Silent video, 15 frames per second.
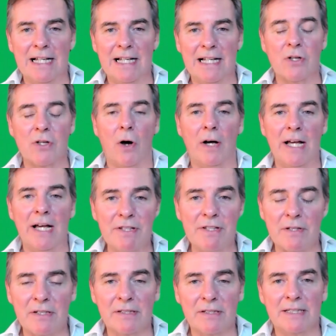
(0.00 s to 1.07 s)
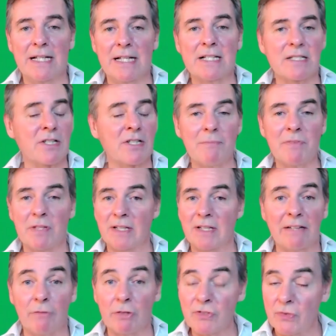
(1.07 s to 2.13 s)
It's something
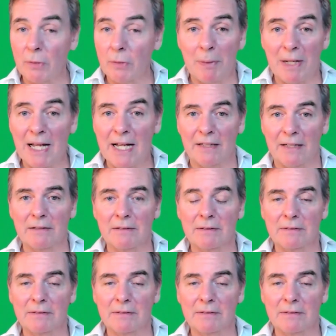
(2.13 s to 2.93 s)
that was not planned.